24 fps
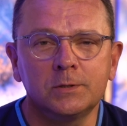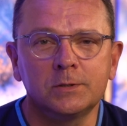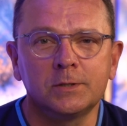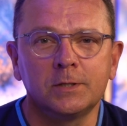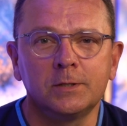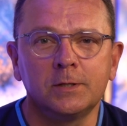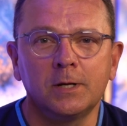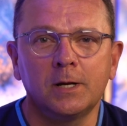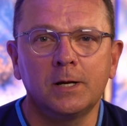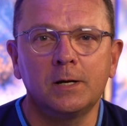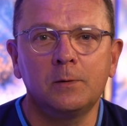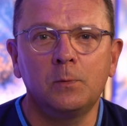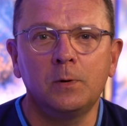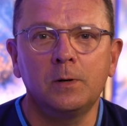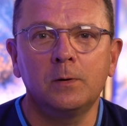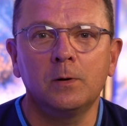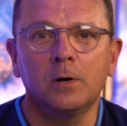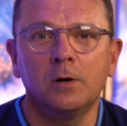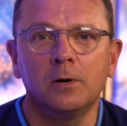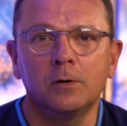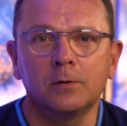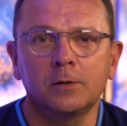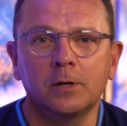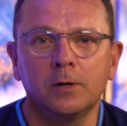today we
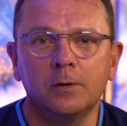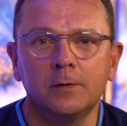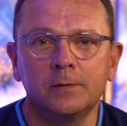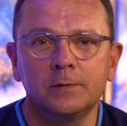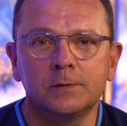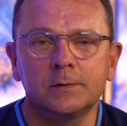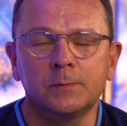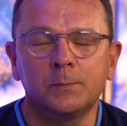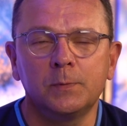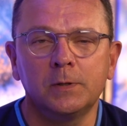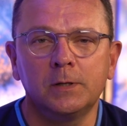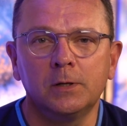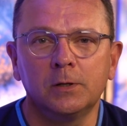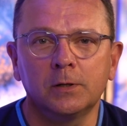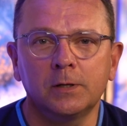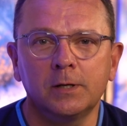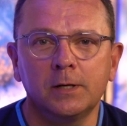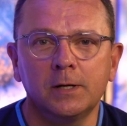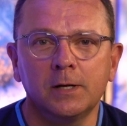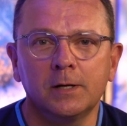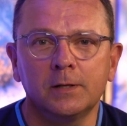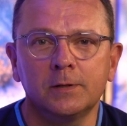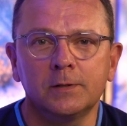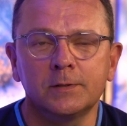are going to be
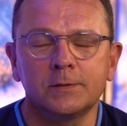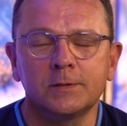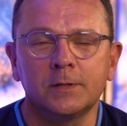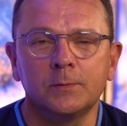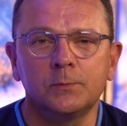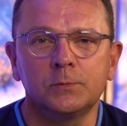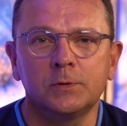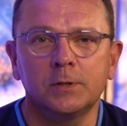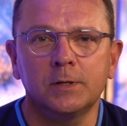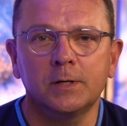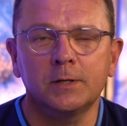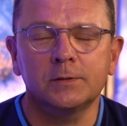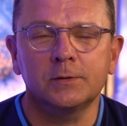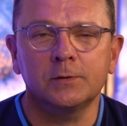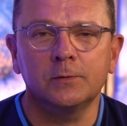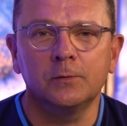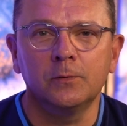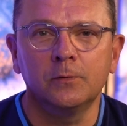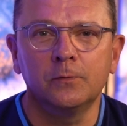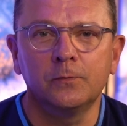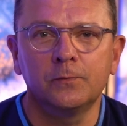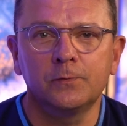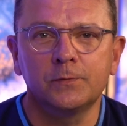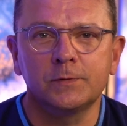looking at the subject
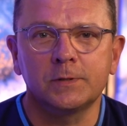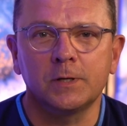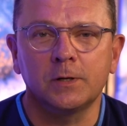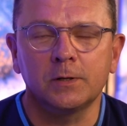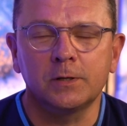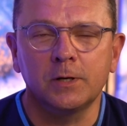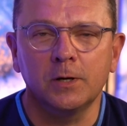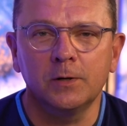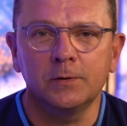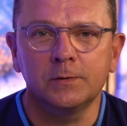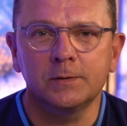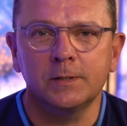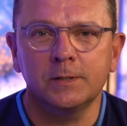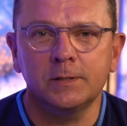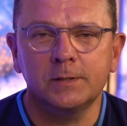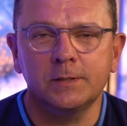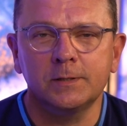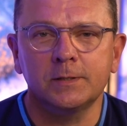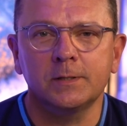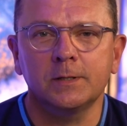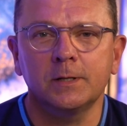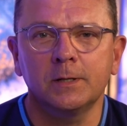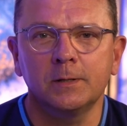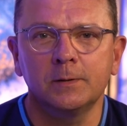of
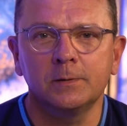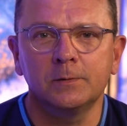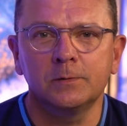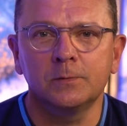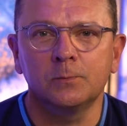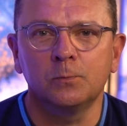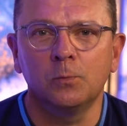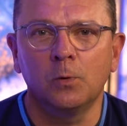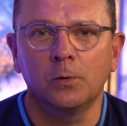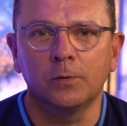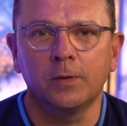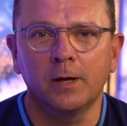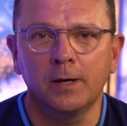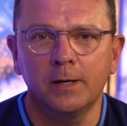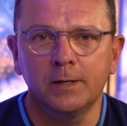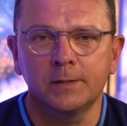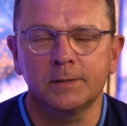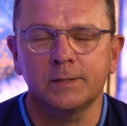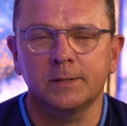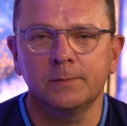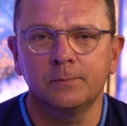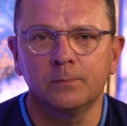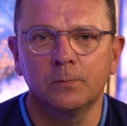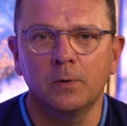psychosis and what that
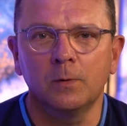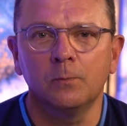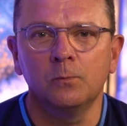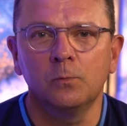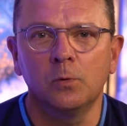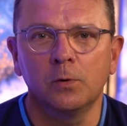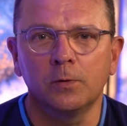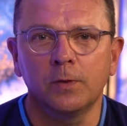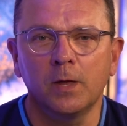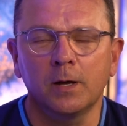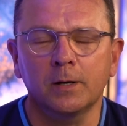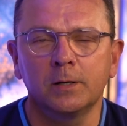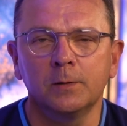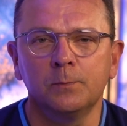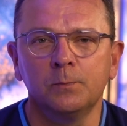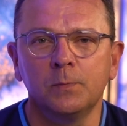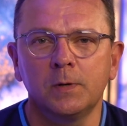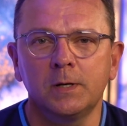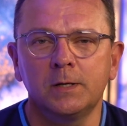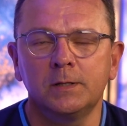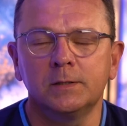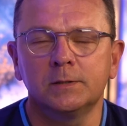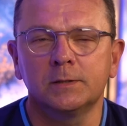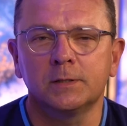is and what that could
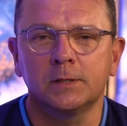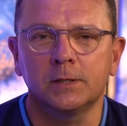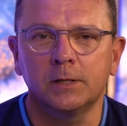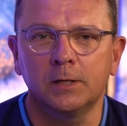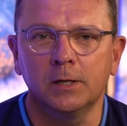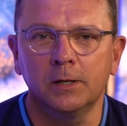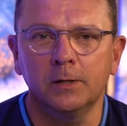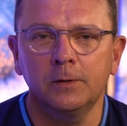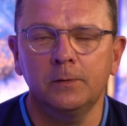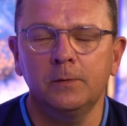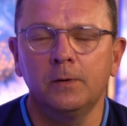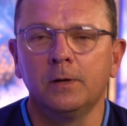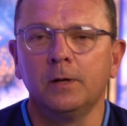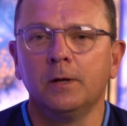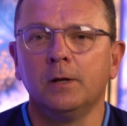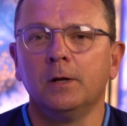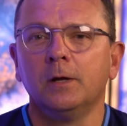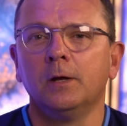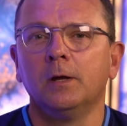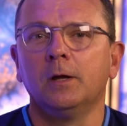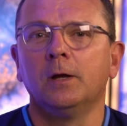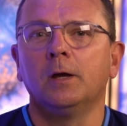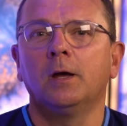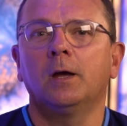mean to you.
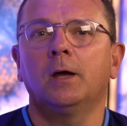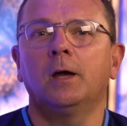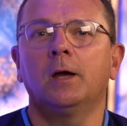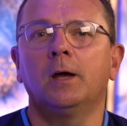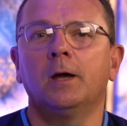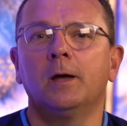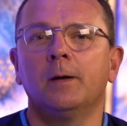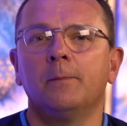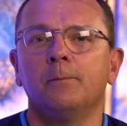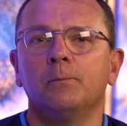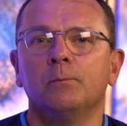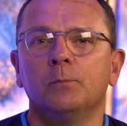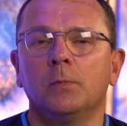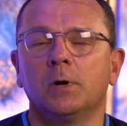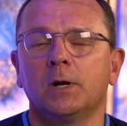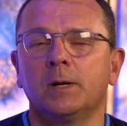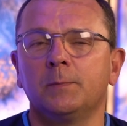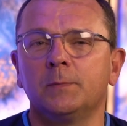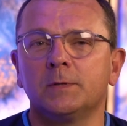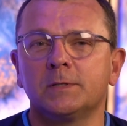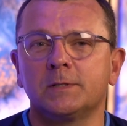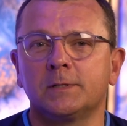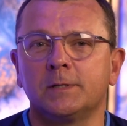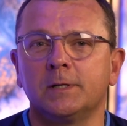My
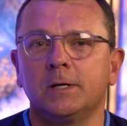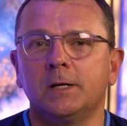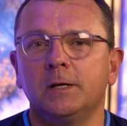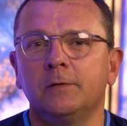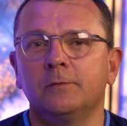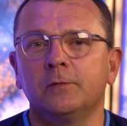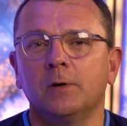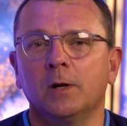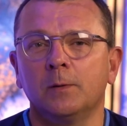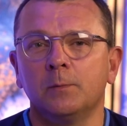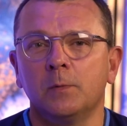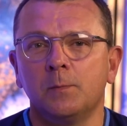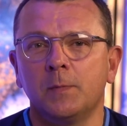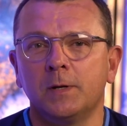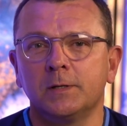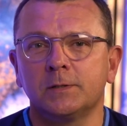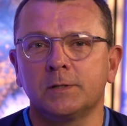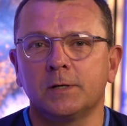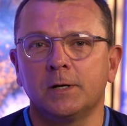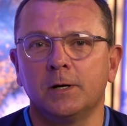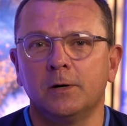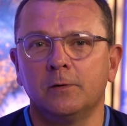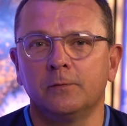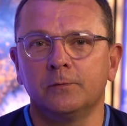name is Steve. I'm a
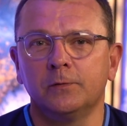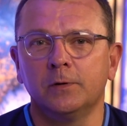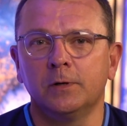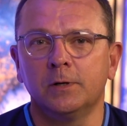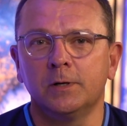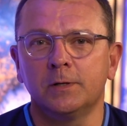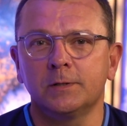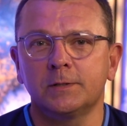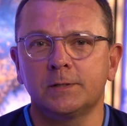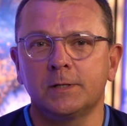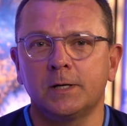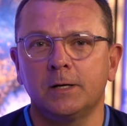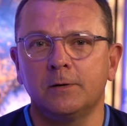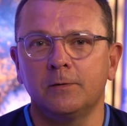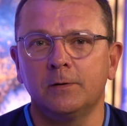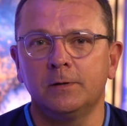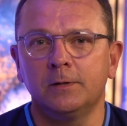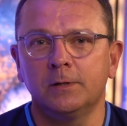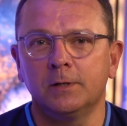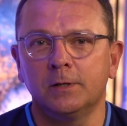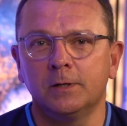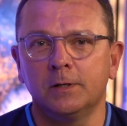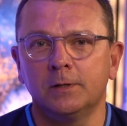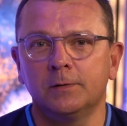mental health nurse here
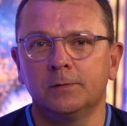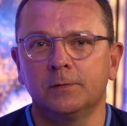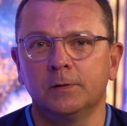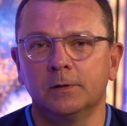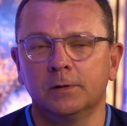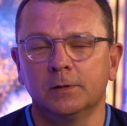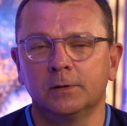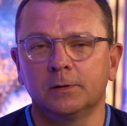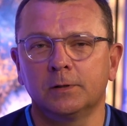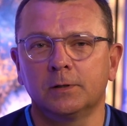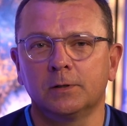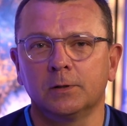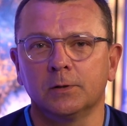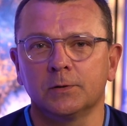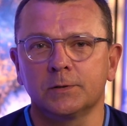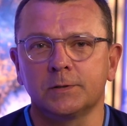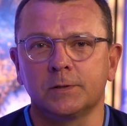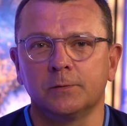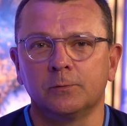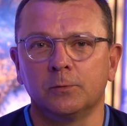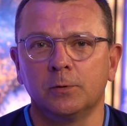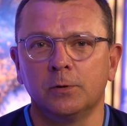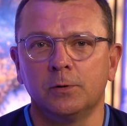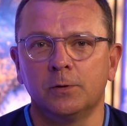in the
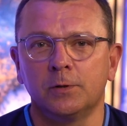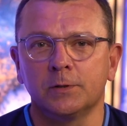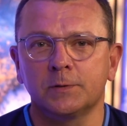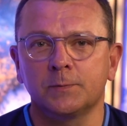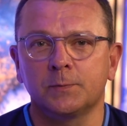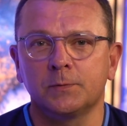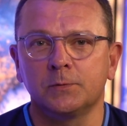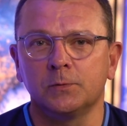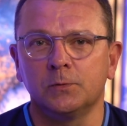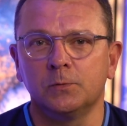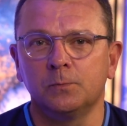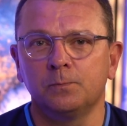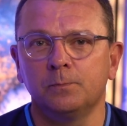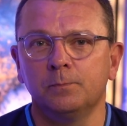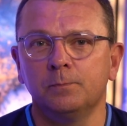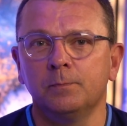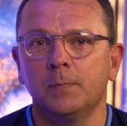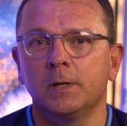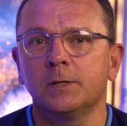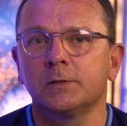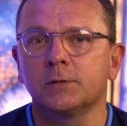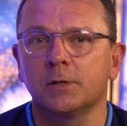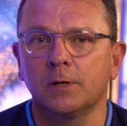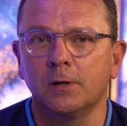Gloucester Royal Hospital
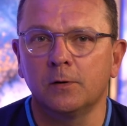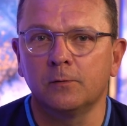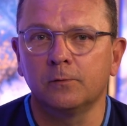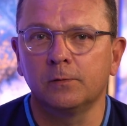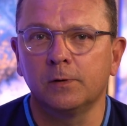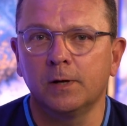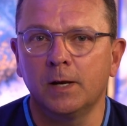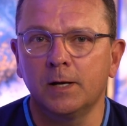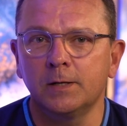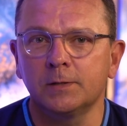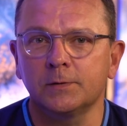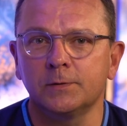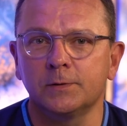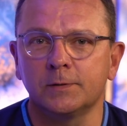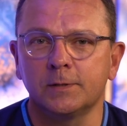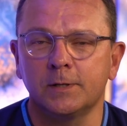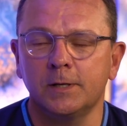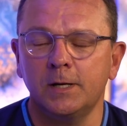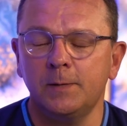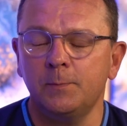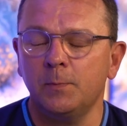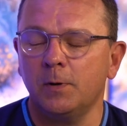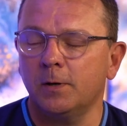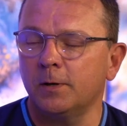Mental Health Liaison
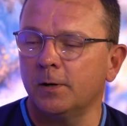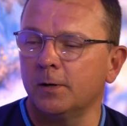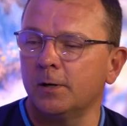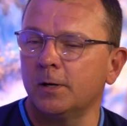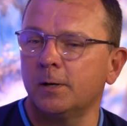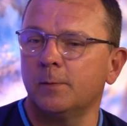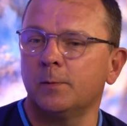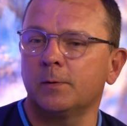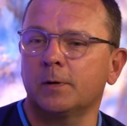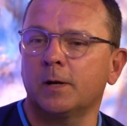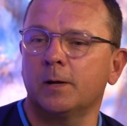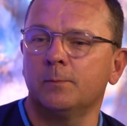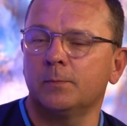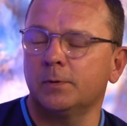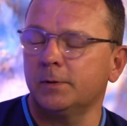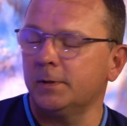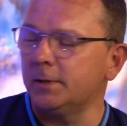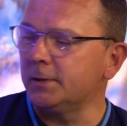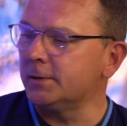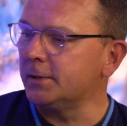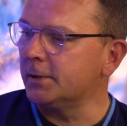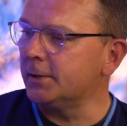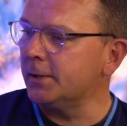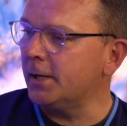Team, and I am
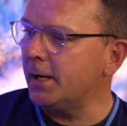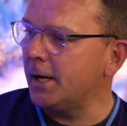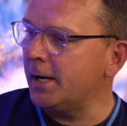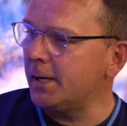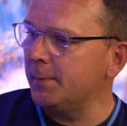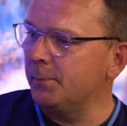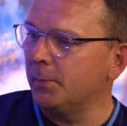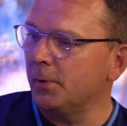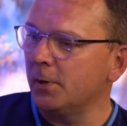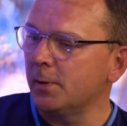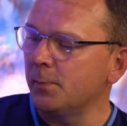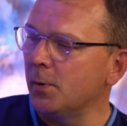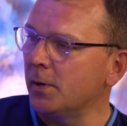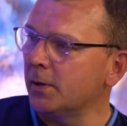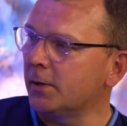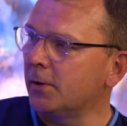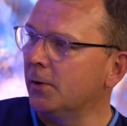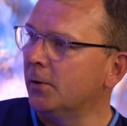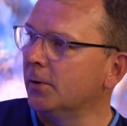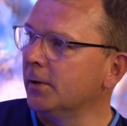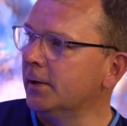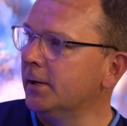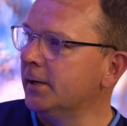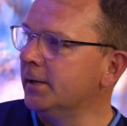accompanied today by my
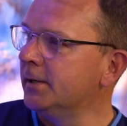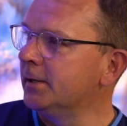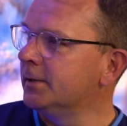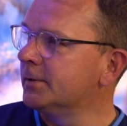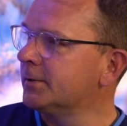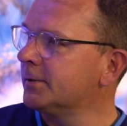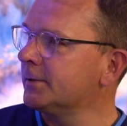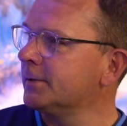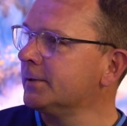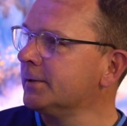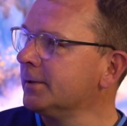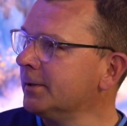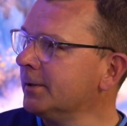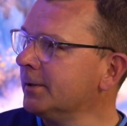colleagues.